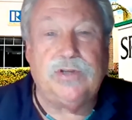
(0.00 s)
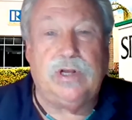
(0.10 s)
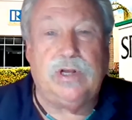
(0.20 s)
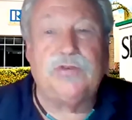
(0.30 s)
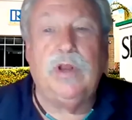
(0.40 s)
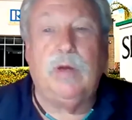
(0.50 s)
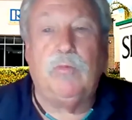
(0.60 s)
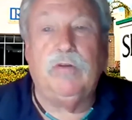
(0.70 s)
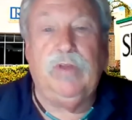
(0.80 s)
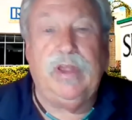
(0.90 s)
There's also a
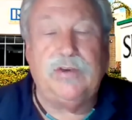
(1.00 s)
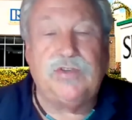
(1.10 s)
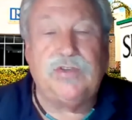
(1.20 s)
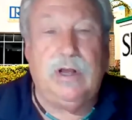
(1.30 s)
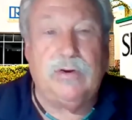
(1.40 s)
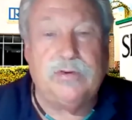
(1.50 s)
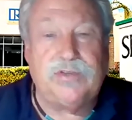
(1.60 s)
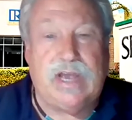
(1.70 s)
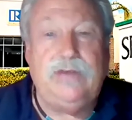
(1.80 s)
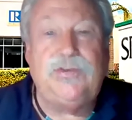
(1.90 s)
number of links to other
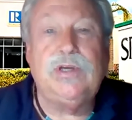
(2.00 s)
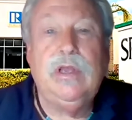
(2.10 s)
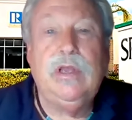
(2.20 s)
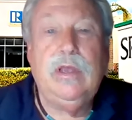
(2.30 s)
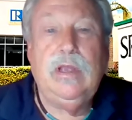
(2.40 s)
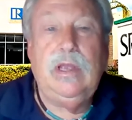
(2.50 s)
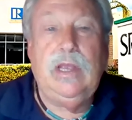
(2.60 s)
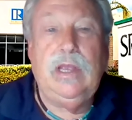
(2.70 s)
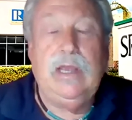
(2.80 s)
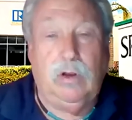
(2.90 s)
sites,
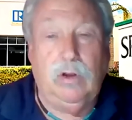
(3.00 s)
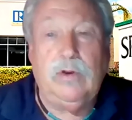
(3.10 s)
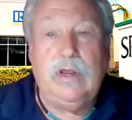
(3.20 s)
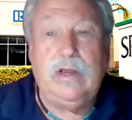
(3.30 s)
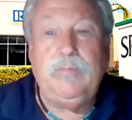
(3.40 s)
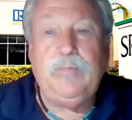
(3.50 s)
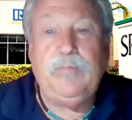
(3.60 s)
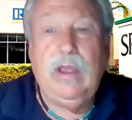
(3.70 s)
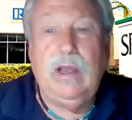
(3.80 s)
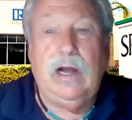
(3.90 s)
including
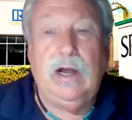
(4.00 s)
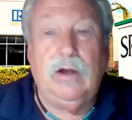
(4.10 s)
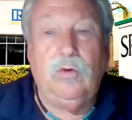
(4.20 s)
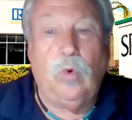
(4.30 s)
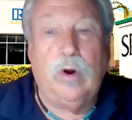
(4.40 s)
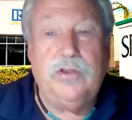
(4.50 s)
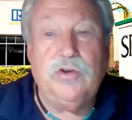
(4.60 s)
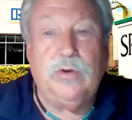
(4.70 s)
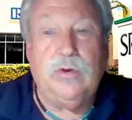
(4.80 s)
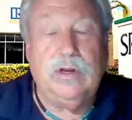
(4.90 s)
where
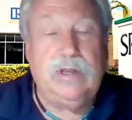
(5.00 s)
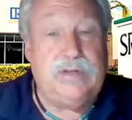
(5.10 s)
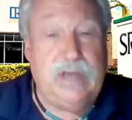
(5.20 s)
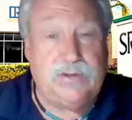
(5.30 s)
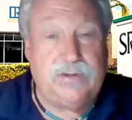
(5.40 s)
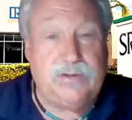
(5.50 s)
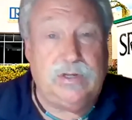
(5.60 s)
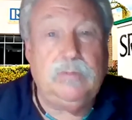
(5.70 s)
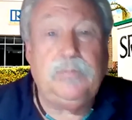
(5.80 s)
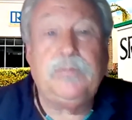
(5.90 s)
you can get tested.